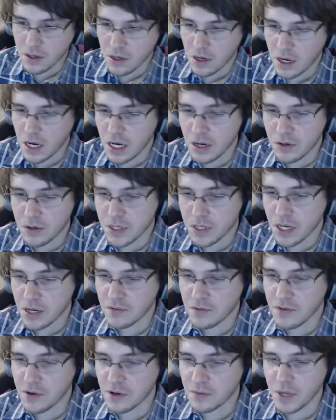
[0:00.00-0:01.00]
I always had
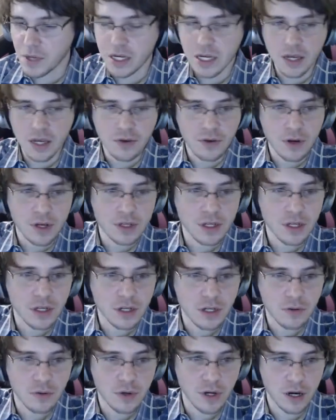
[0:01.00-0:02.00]
fun. My ninth grade teacher
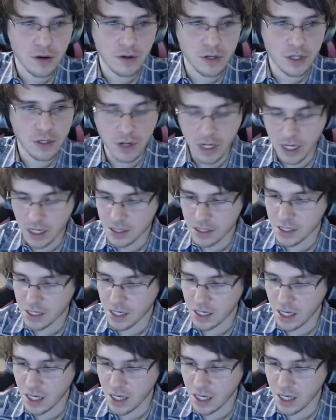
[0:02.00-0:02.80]
would always write the